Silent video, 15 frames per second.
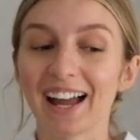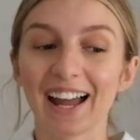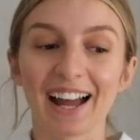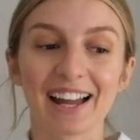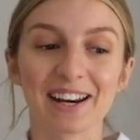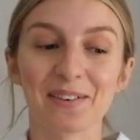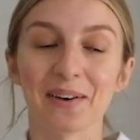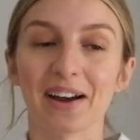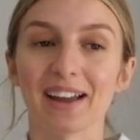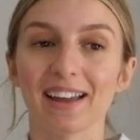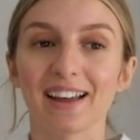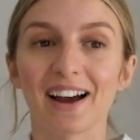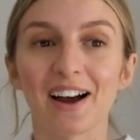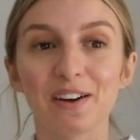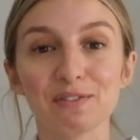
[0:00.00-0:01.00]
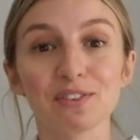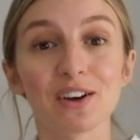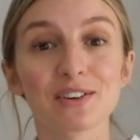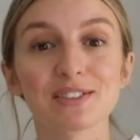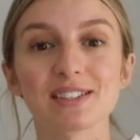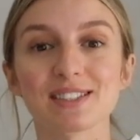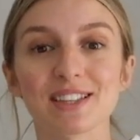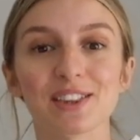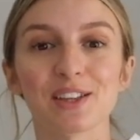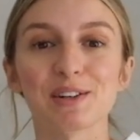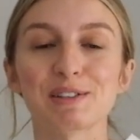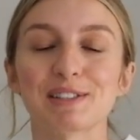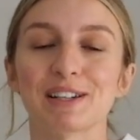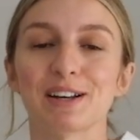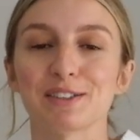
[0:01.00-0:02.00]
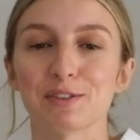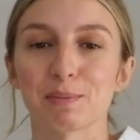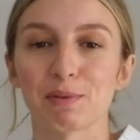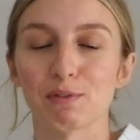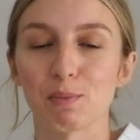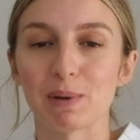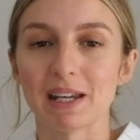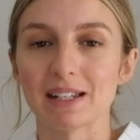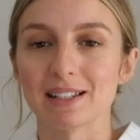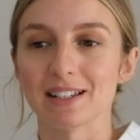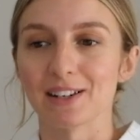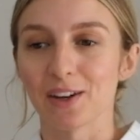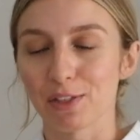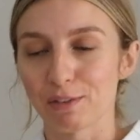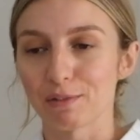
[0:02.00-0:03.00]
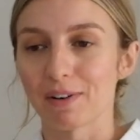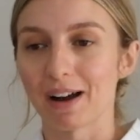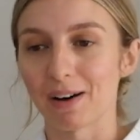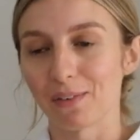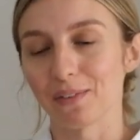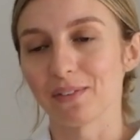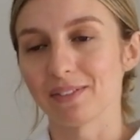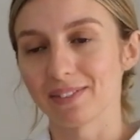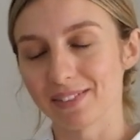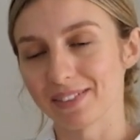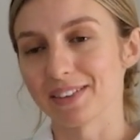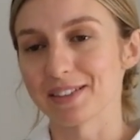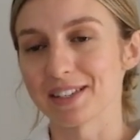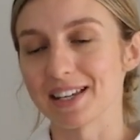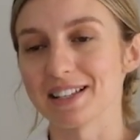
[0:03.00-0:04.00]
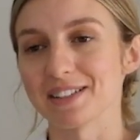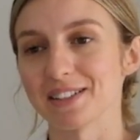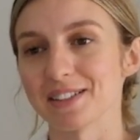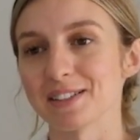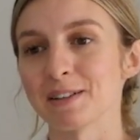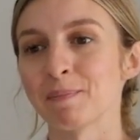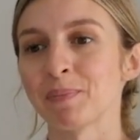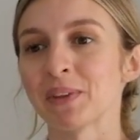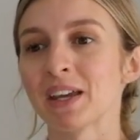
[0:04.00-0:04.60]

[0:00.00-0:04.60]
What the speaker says: Anyway, I've noticed that those styles have been repeated throughout the seasons.